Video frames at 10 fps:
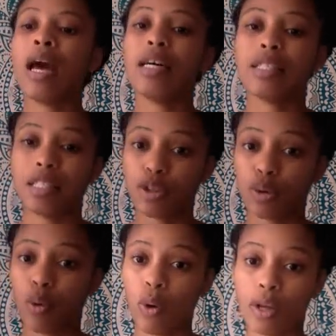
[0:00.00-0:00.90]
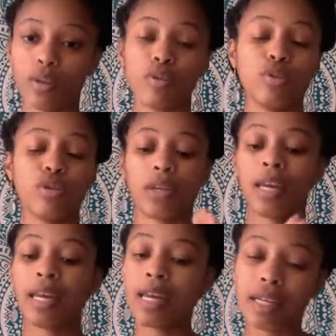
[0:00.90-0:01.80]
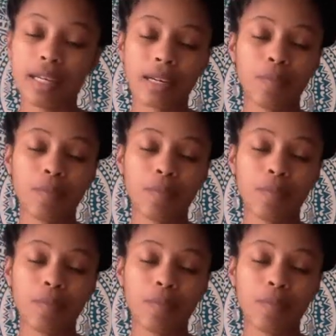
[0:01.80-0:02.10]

essential oils you can eat